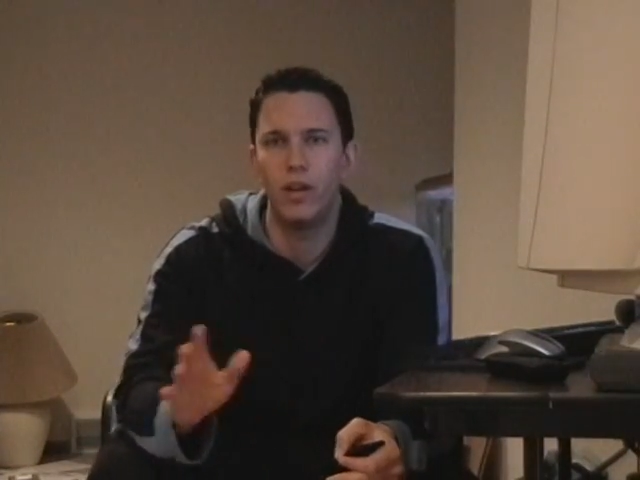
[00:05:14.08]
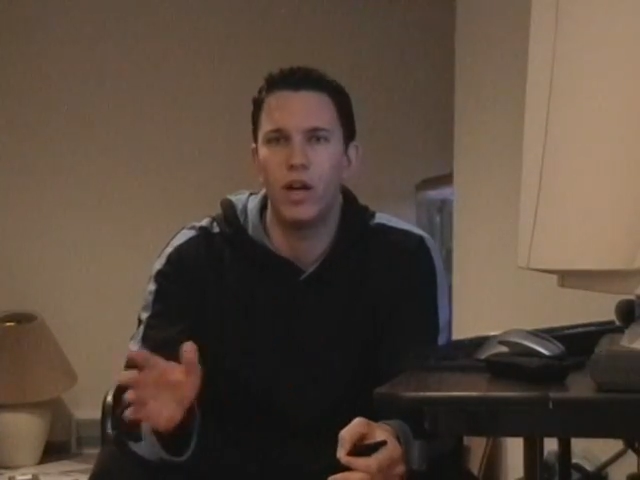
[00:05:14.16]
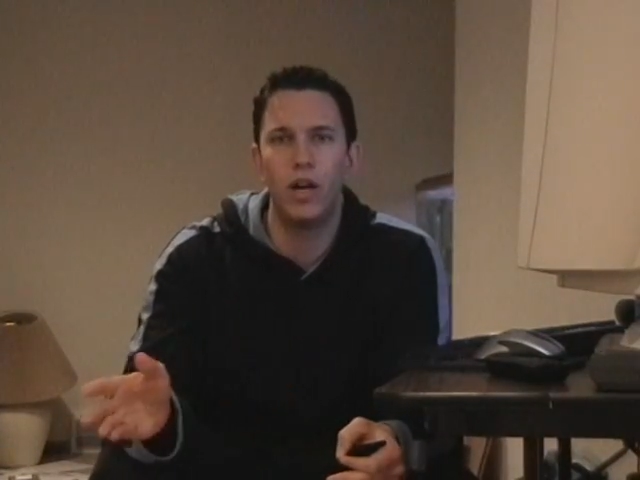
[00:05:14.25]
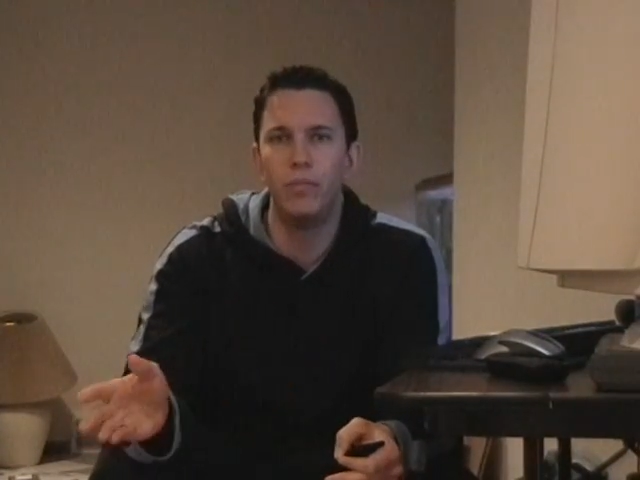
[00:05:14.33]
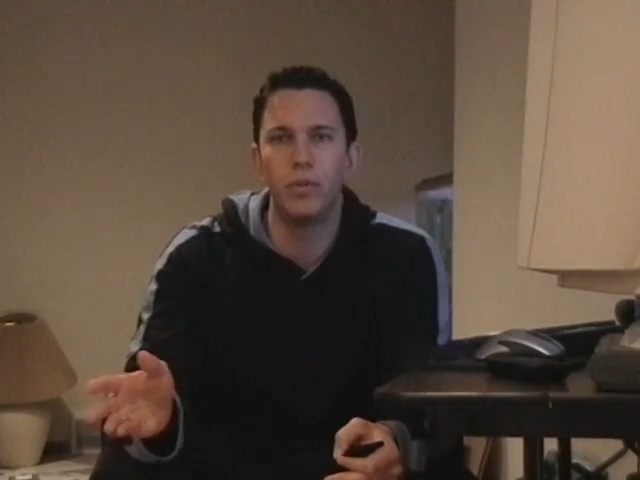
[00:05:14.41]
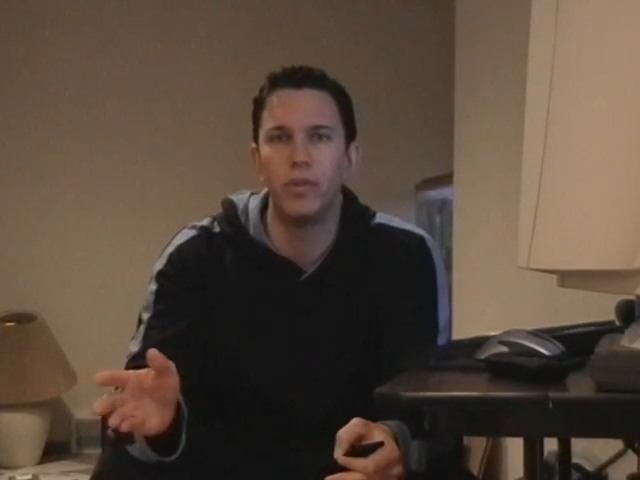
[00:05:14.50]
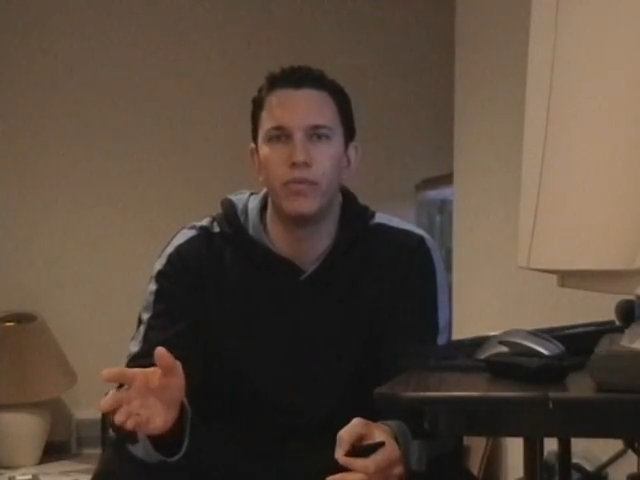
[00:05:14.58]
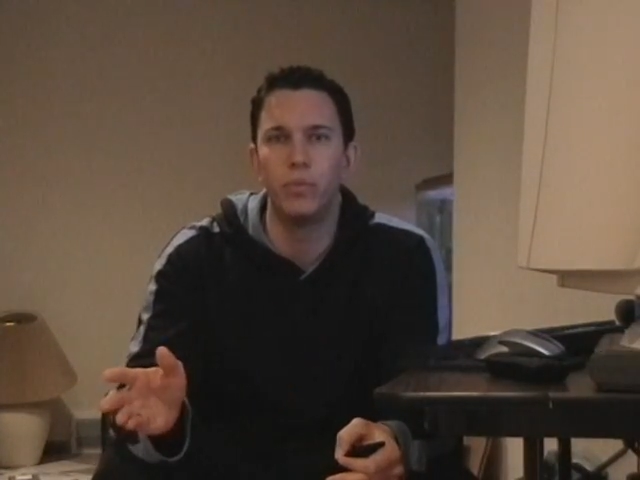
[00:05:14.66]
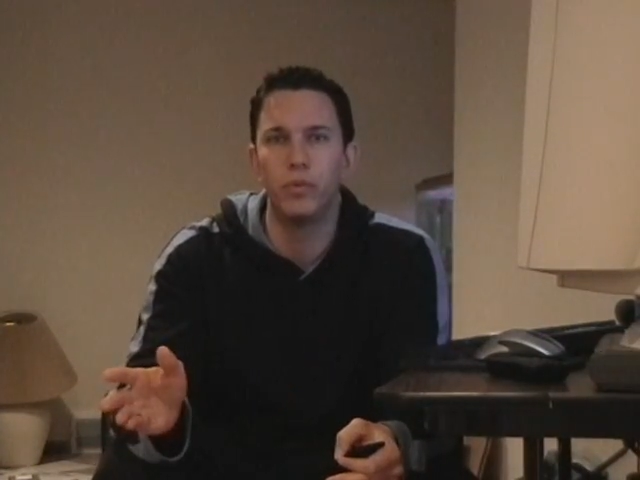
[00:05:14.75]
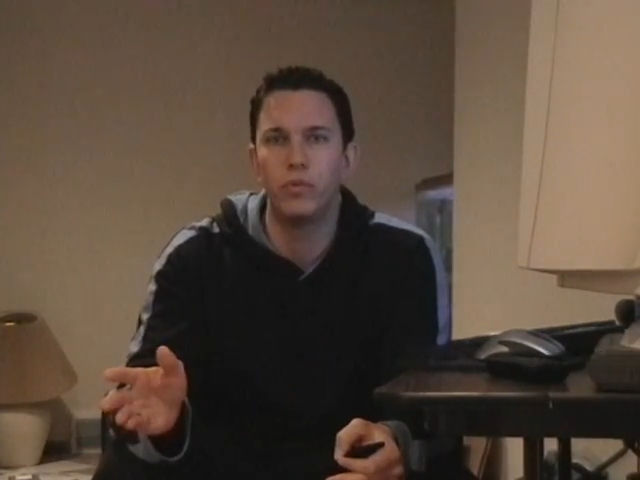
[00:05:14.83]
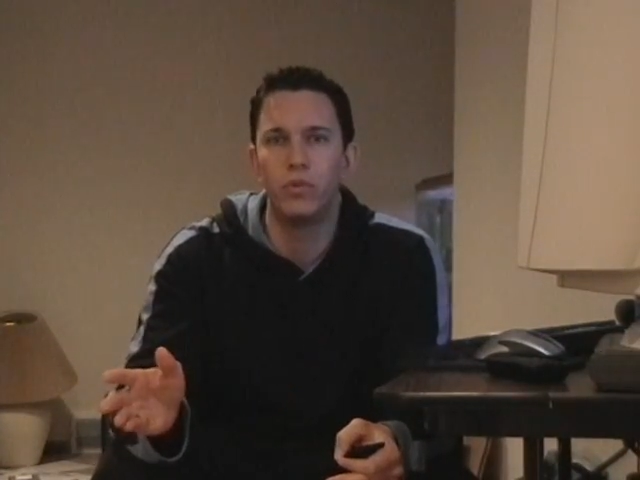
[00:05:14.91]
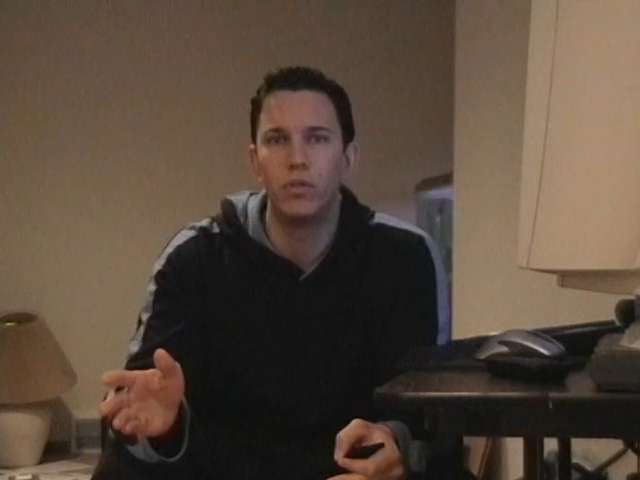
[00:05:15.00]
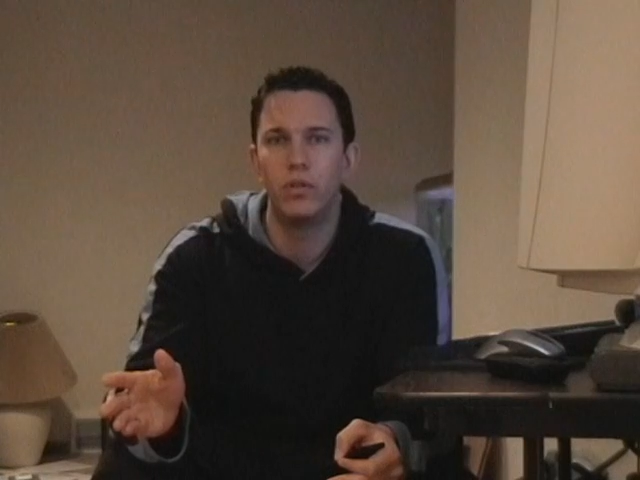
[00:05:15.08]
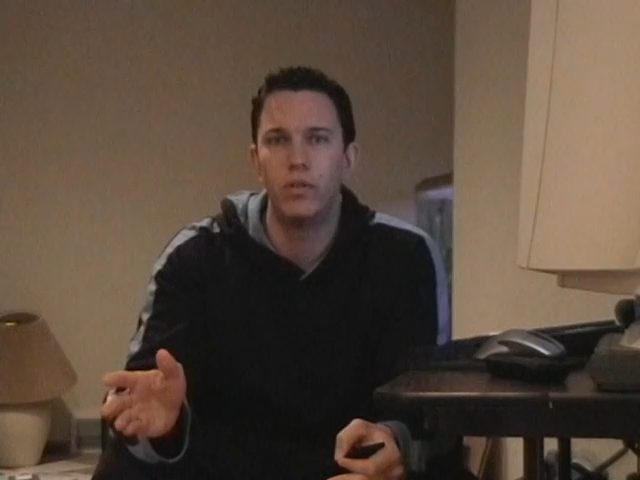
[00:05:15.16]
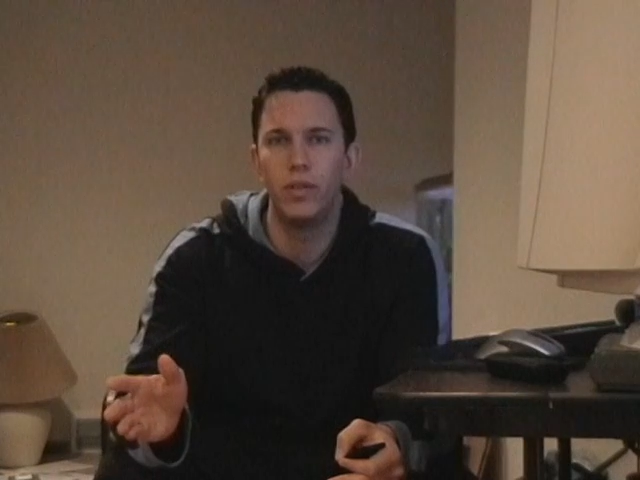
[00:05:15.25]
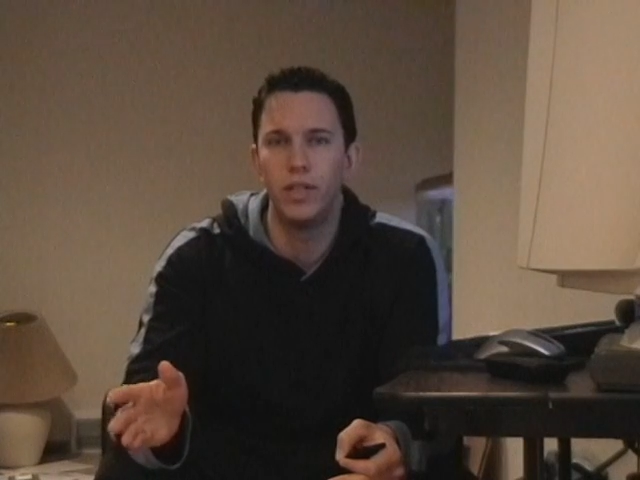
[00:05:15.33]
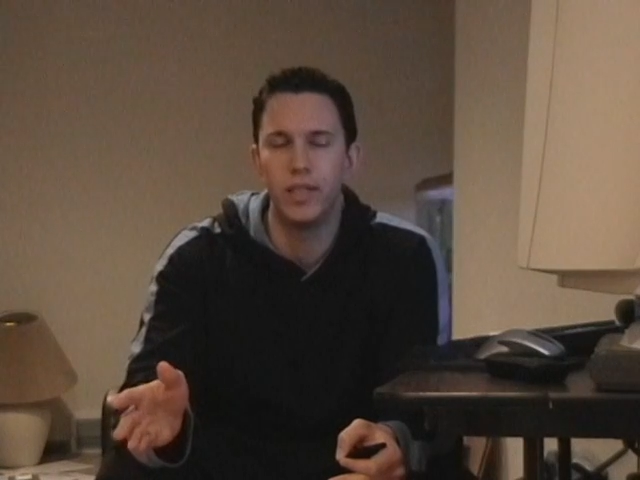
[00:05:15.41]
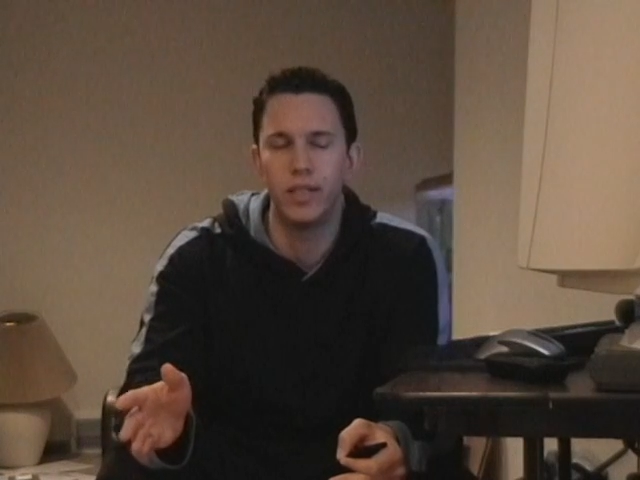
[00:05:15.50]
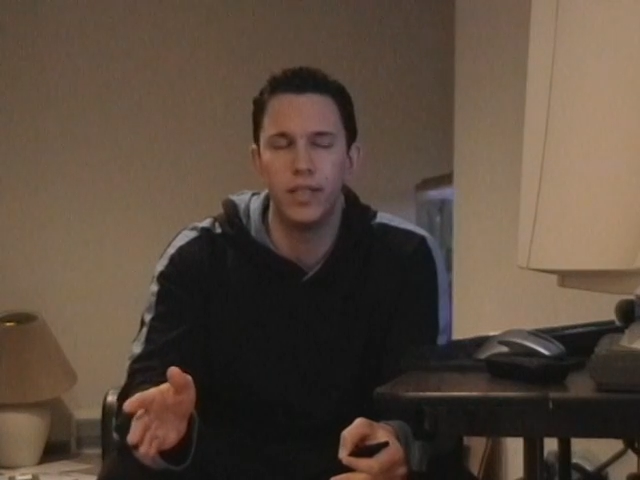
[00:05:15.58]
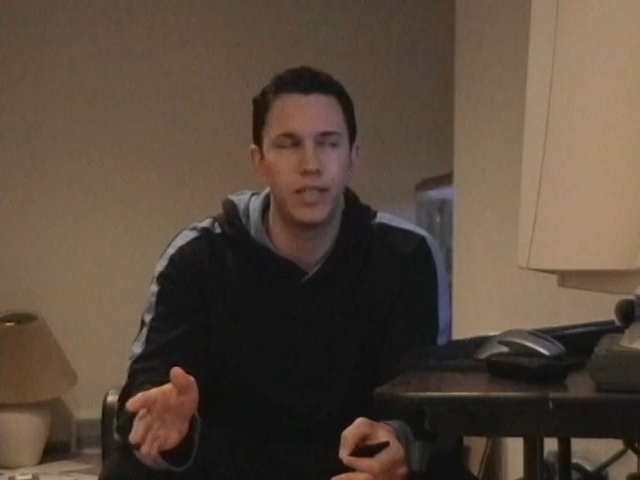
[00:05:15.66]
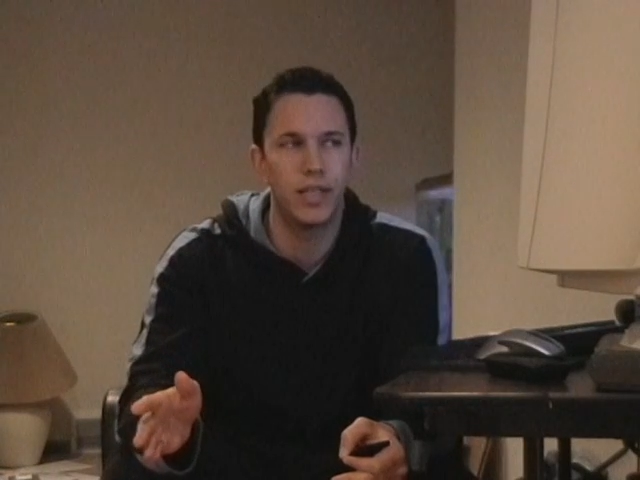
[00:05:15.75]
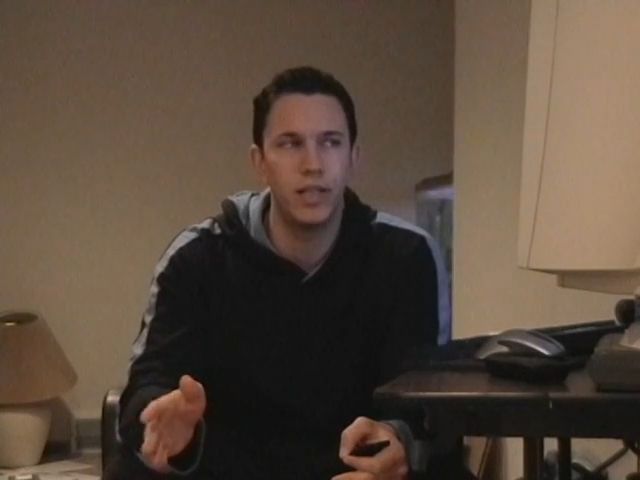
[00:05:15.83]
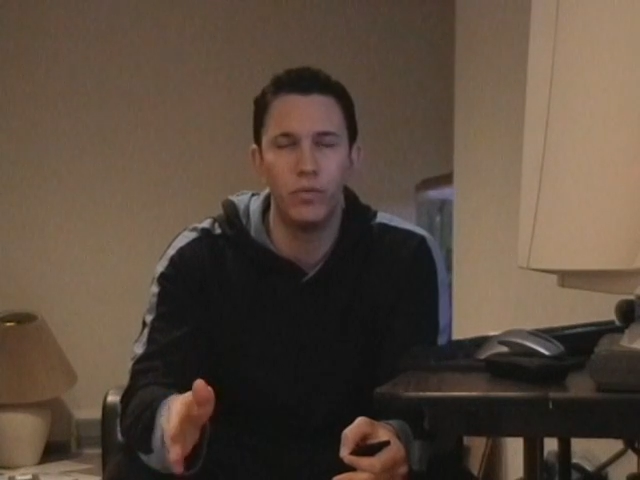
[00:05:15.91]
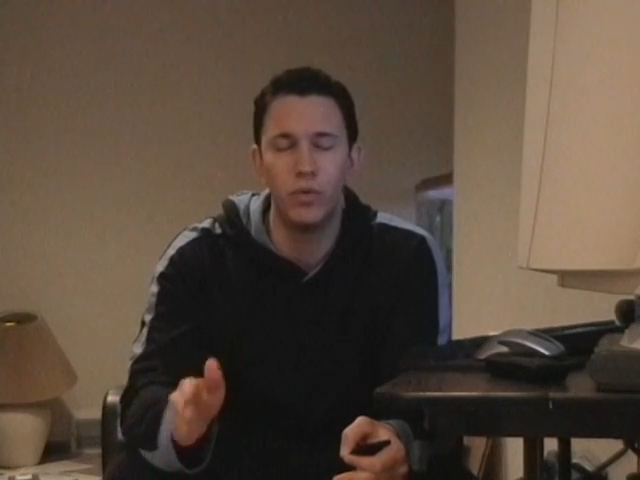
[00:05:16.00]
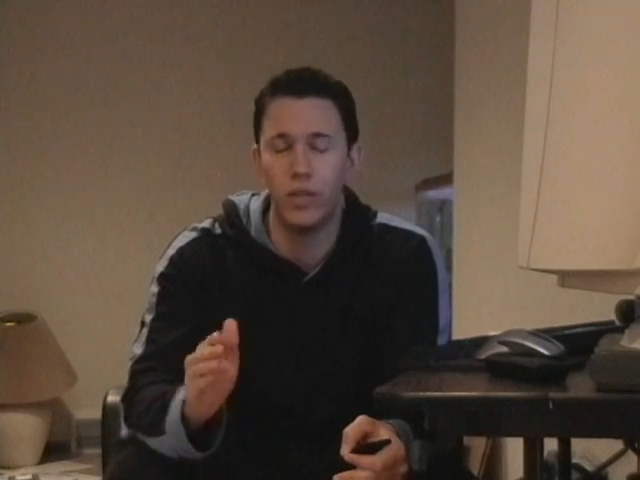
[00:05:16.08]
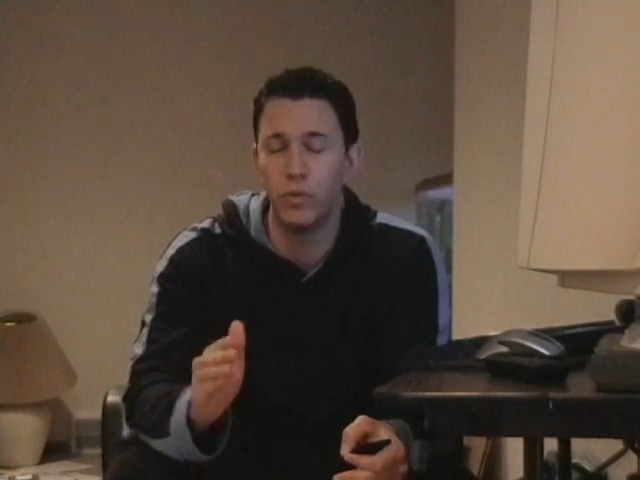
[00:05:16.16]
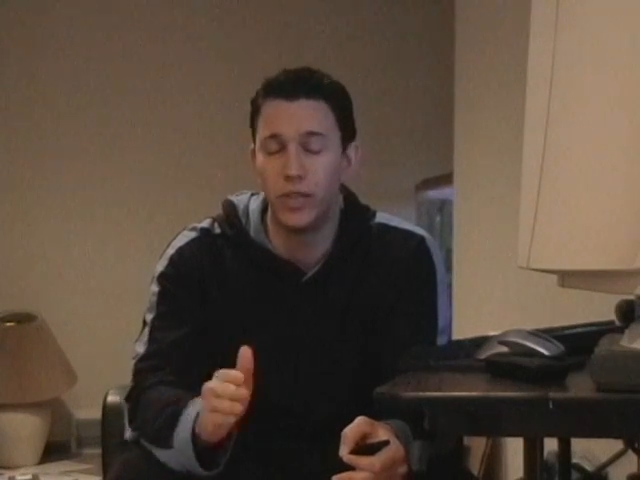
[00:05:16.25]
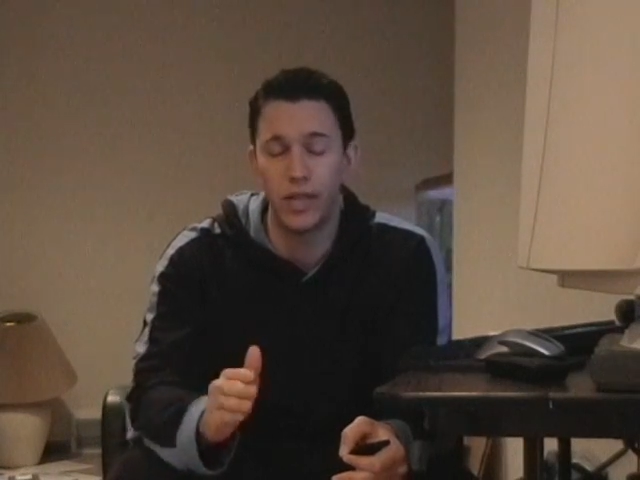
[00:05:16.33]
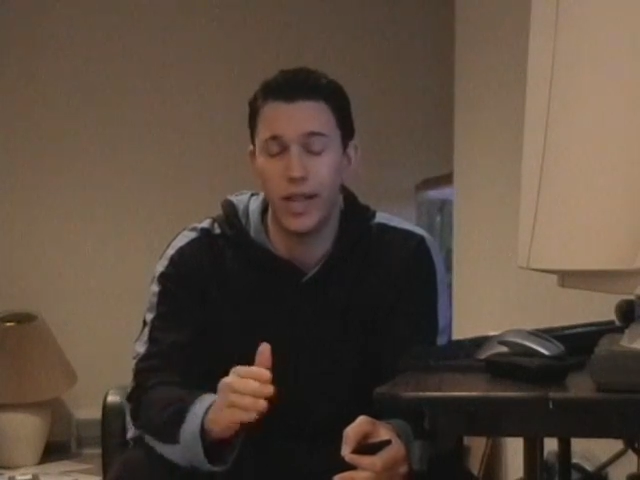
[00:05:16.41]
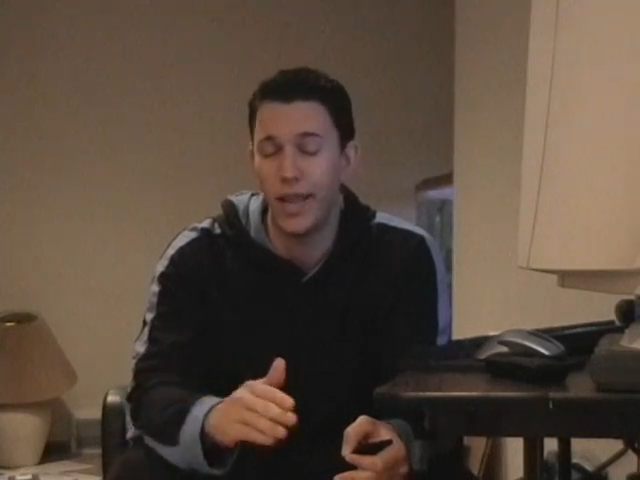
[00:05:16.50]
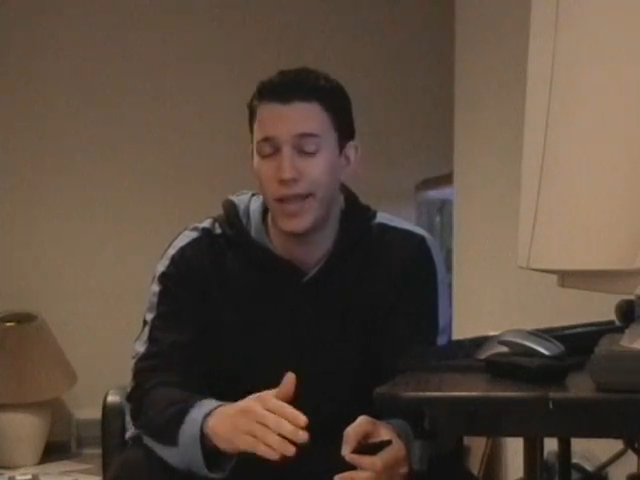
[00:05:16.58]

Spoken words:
Unbelievable. This kid, he was